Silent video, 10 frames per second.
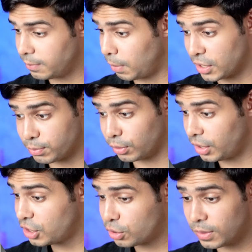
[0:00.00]
passport
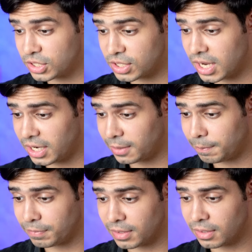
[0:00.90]
issuance date,